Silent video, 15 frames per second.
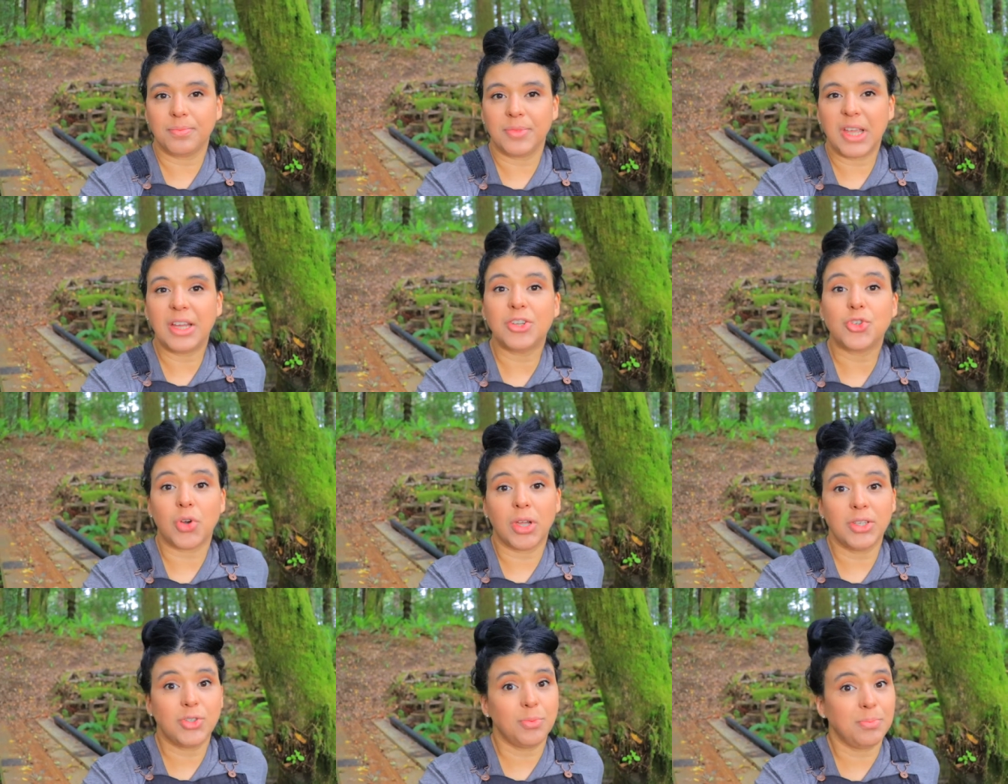I
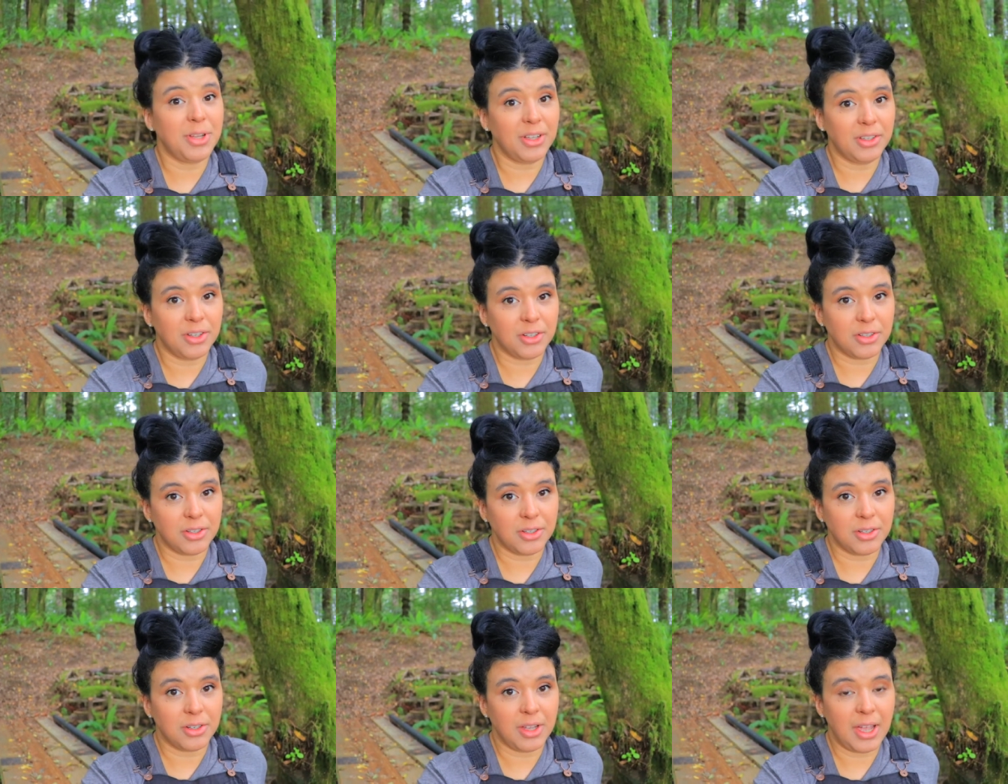try to milk
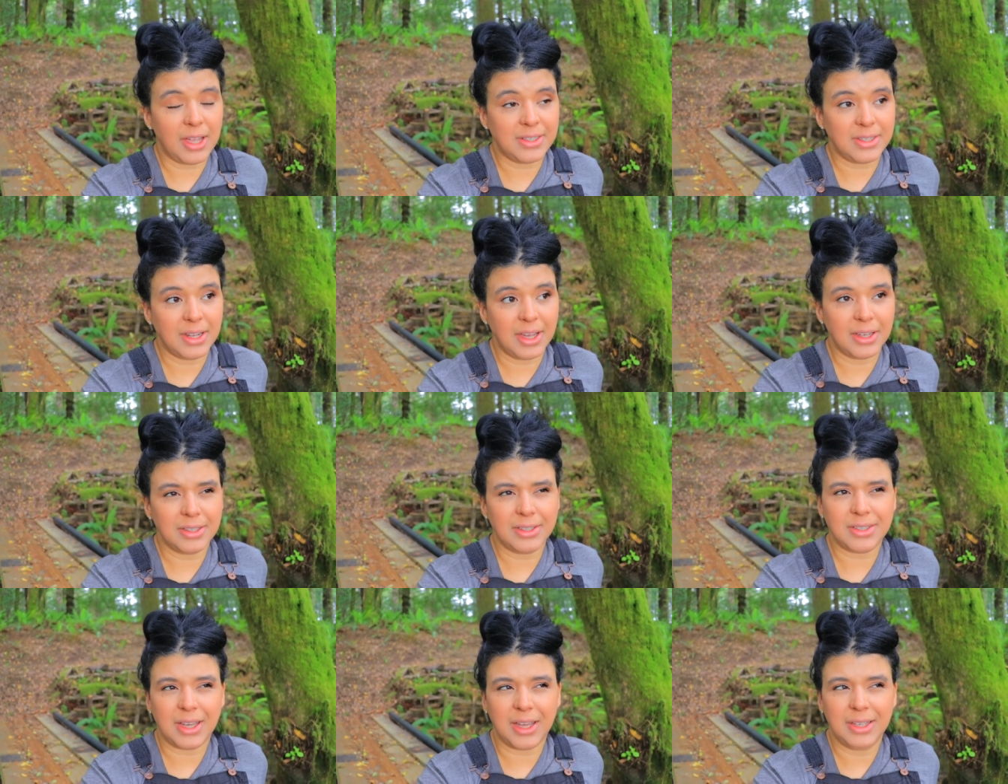her at
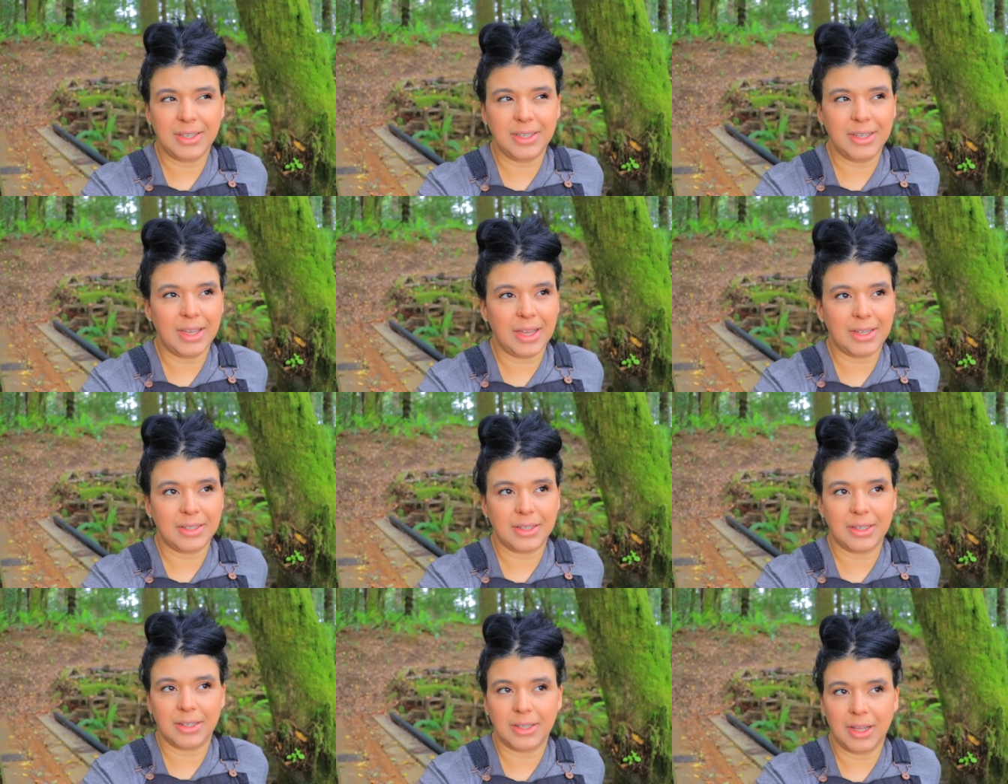night. I can get
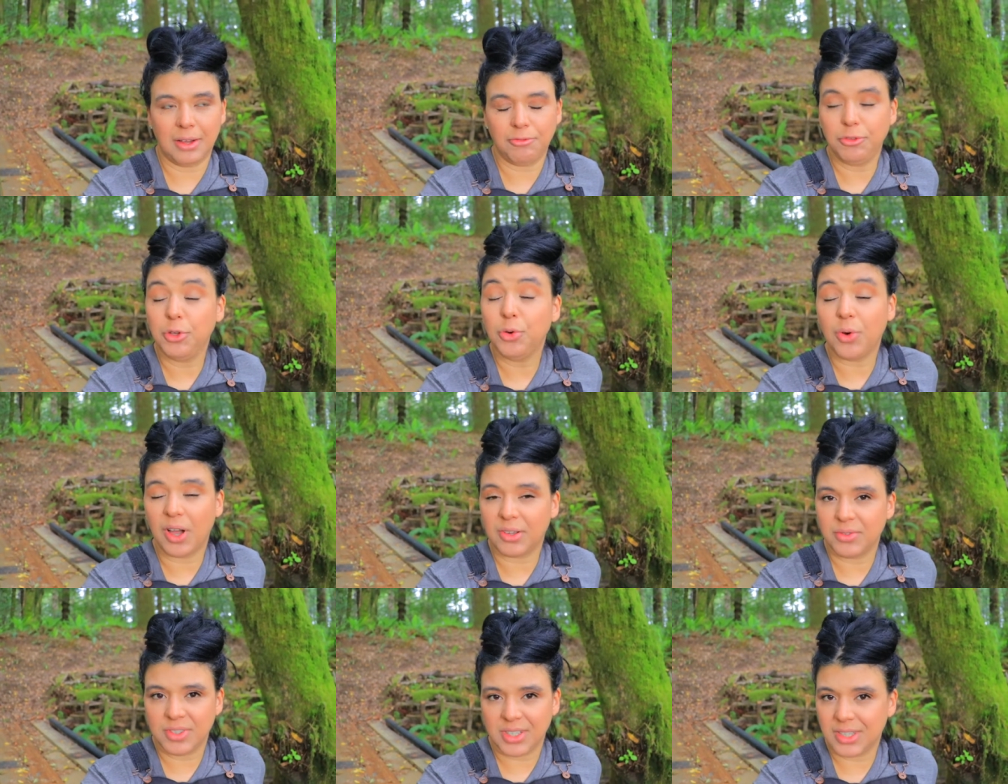a few
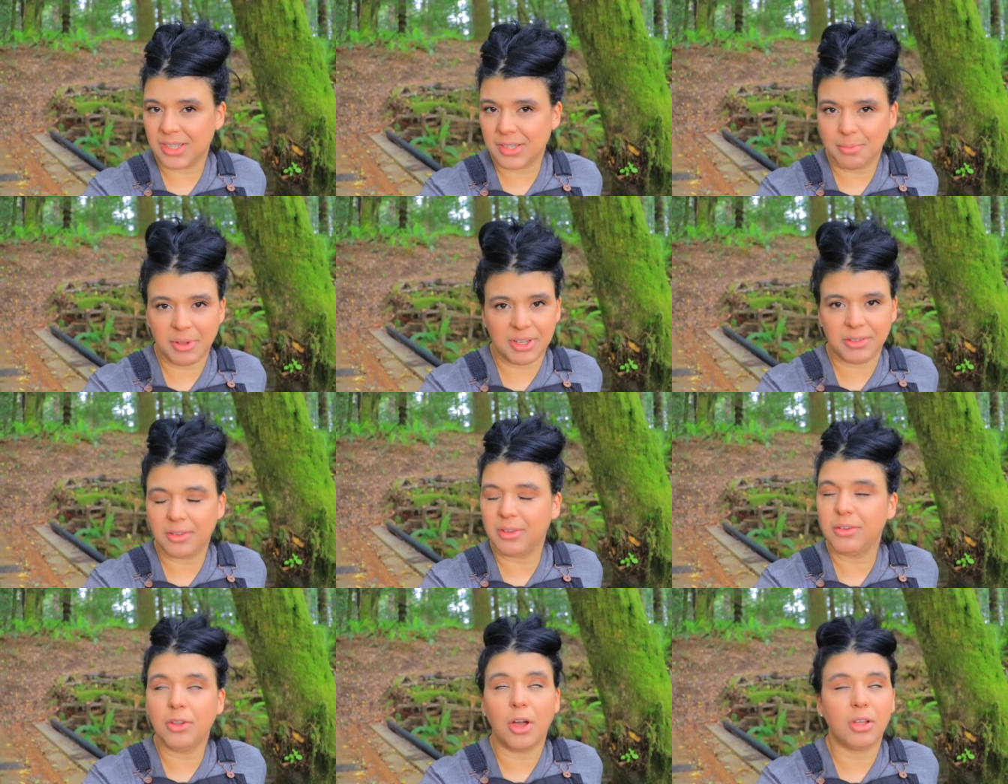ounces, but
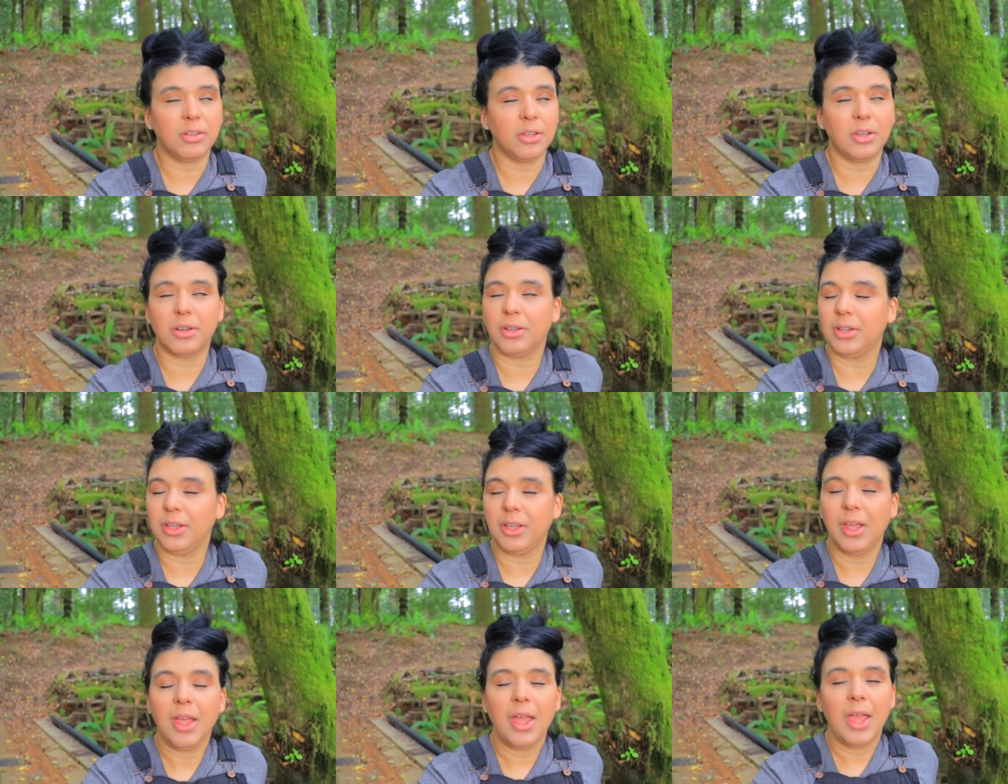not
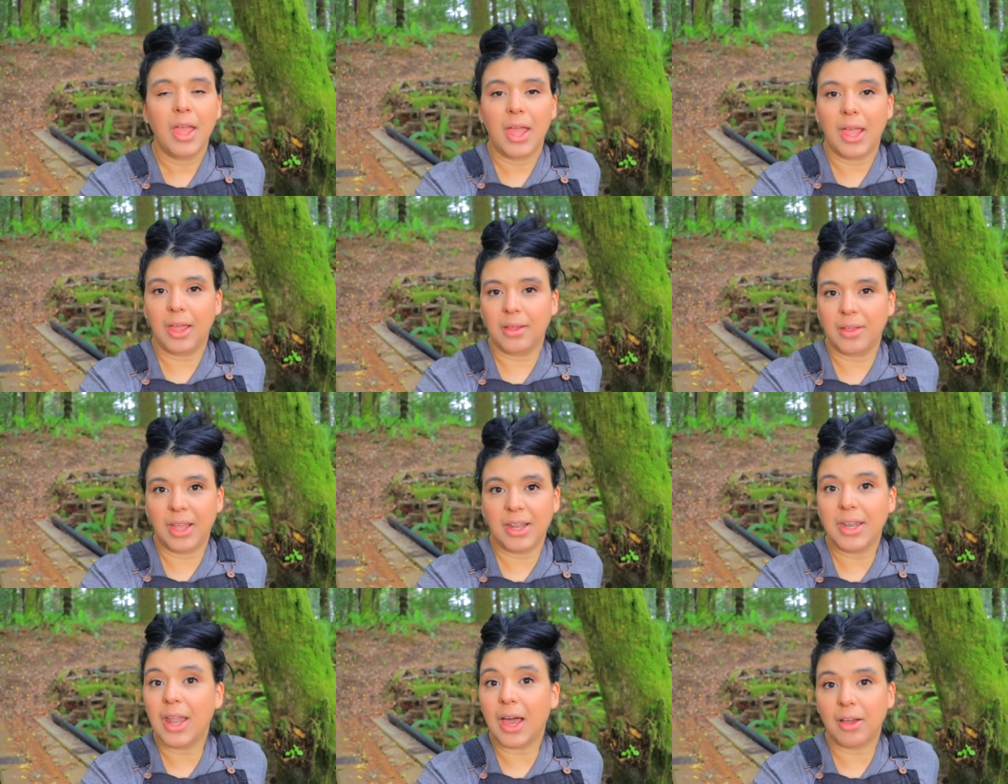nearly
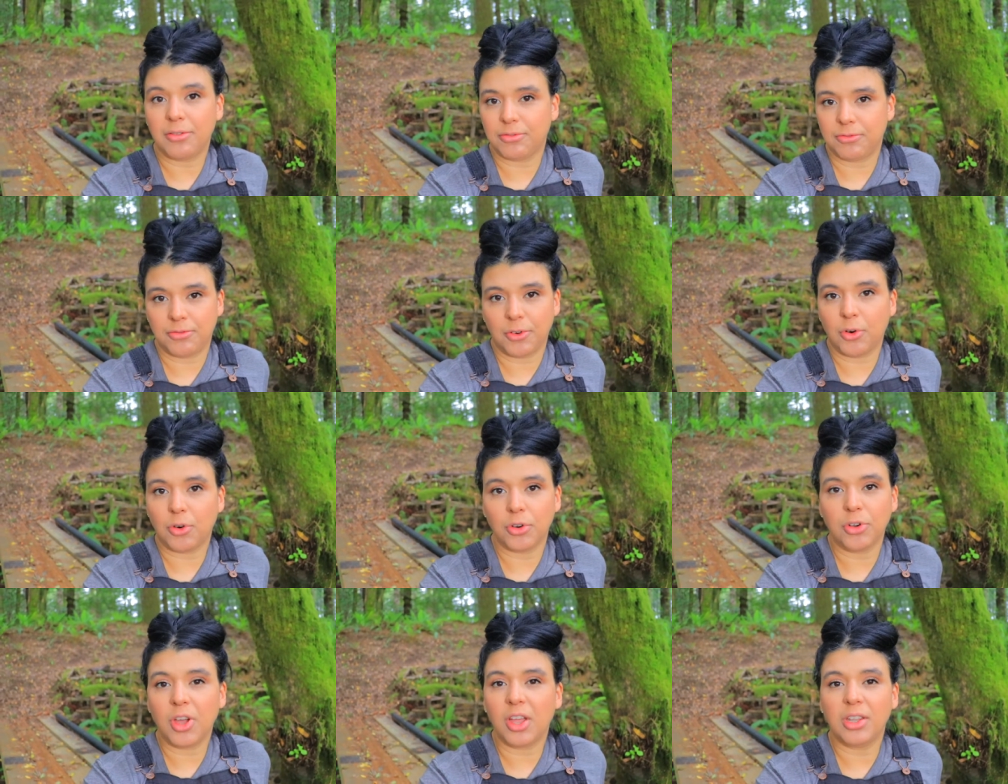enough
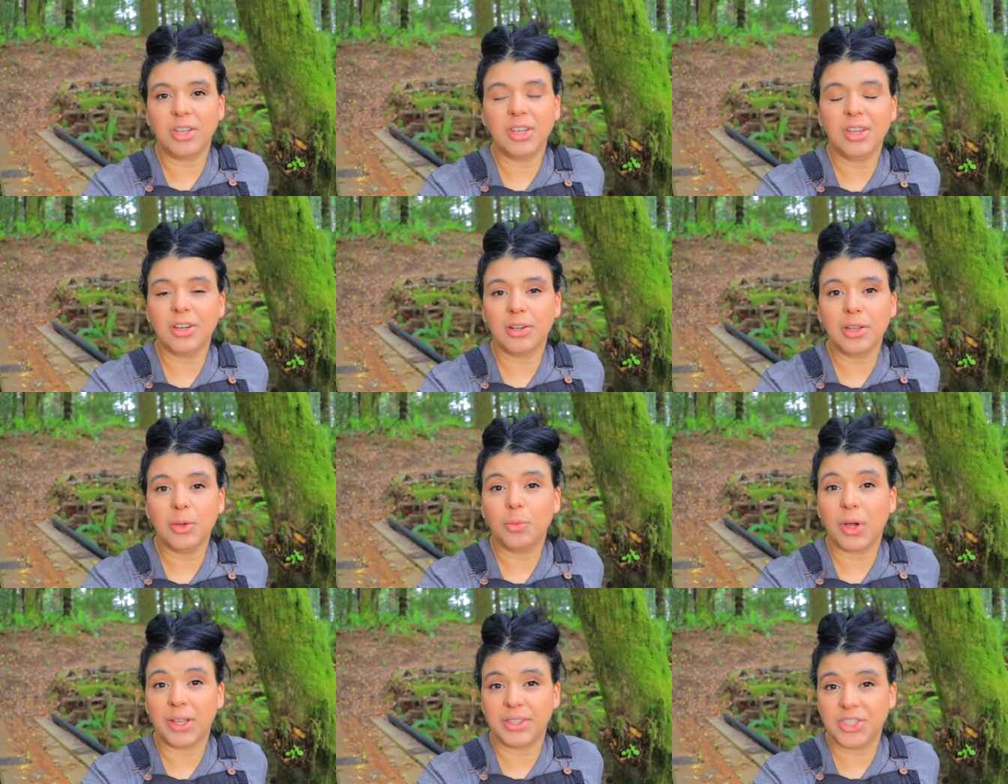or not nearly
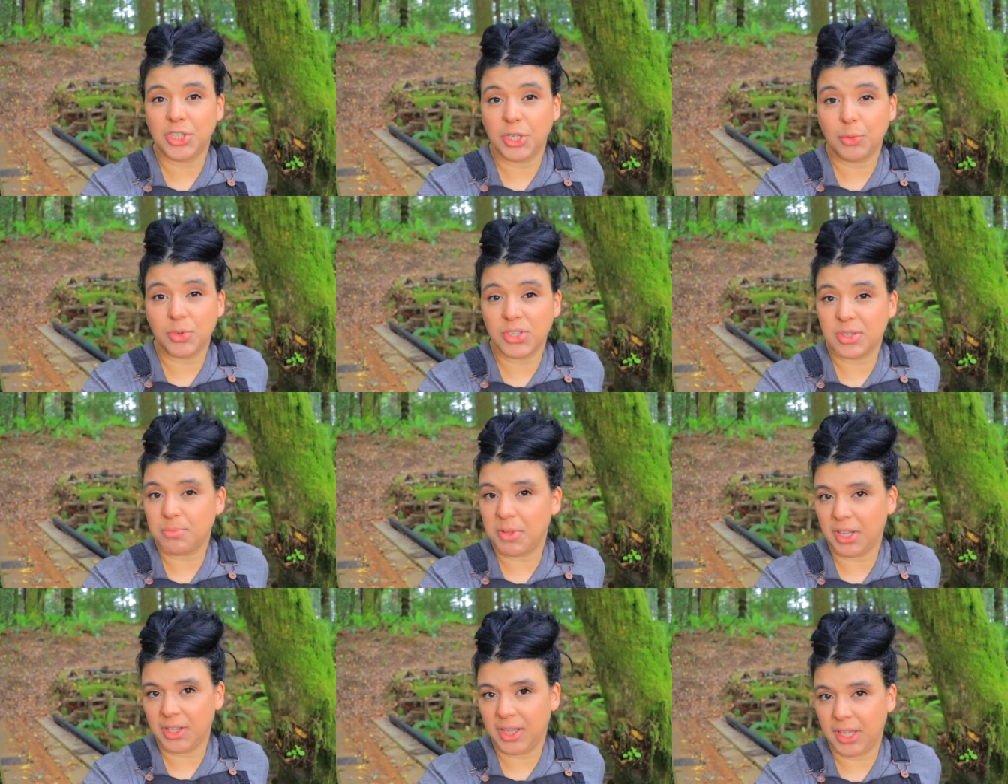what she was
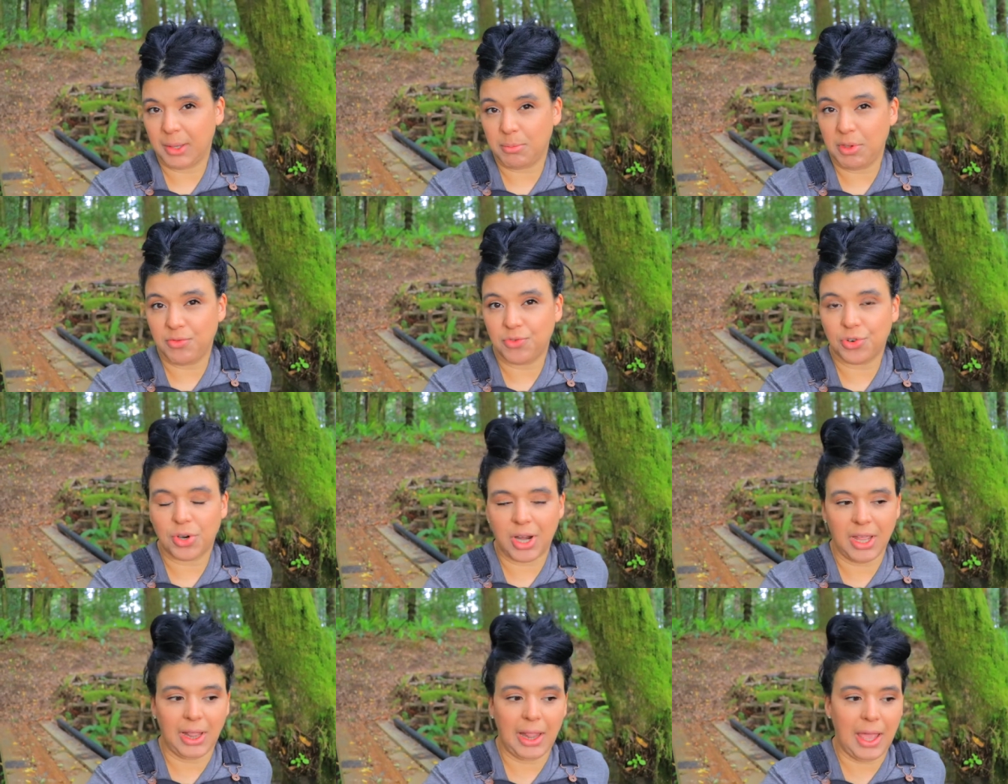milking
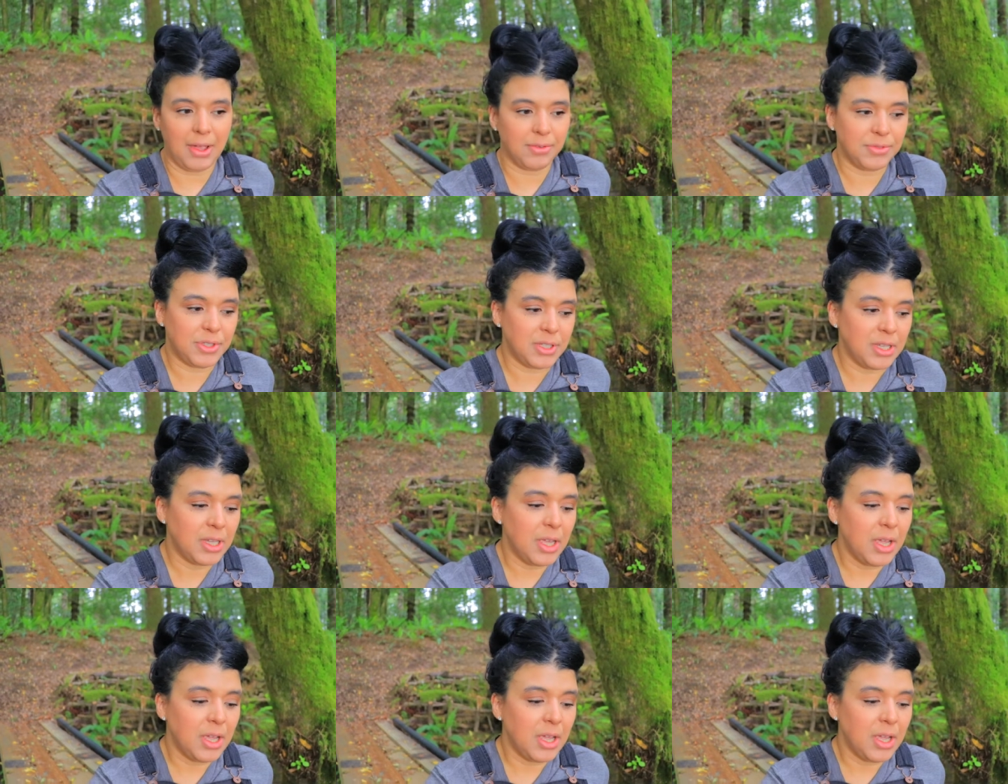before I left.